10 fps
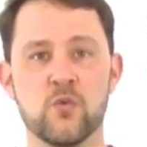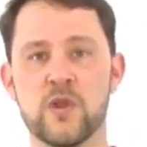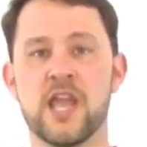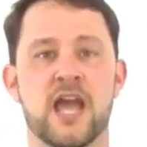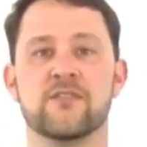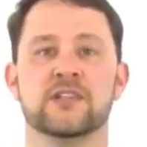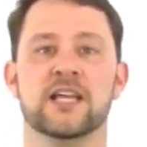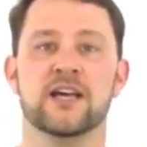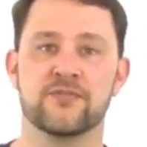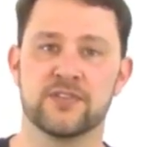that we have
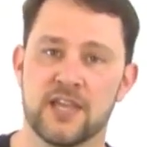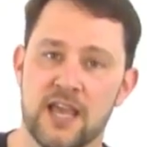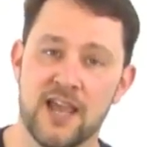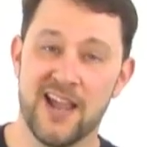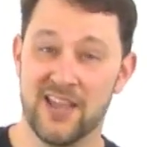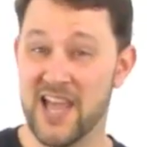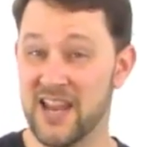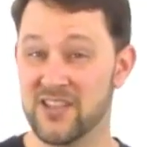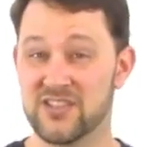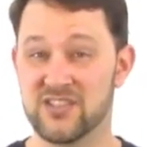left, and
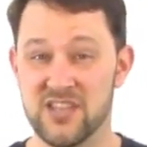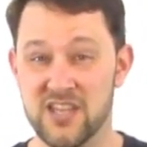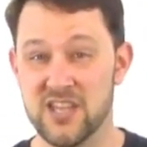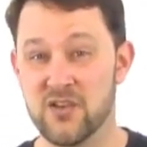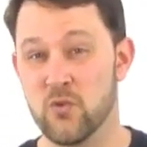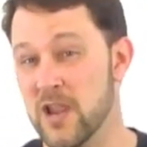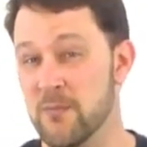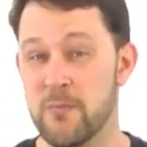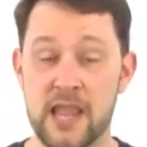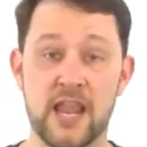that is the
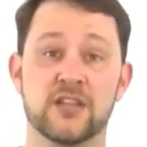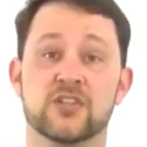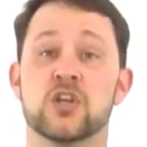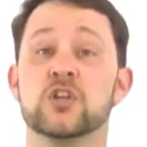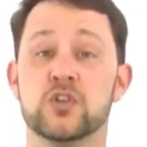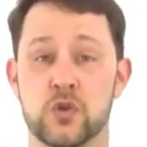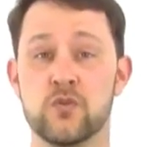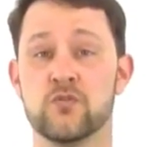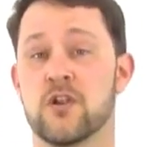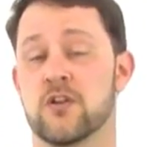Rampage
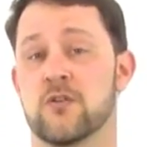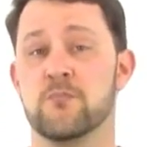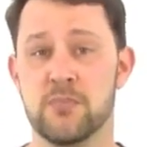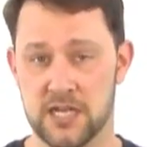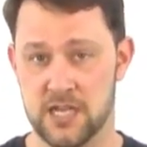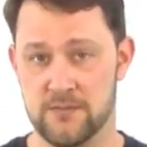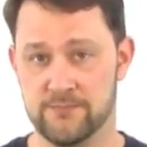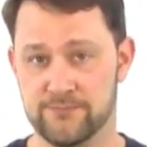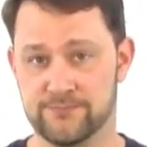Dune Runner buggy.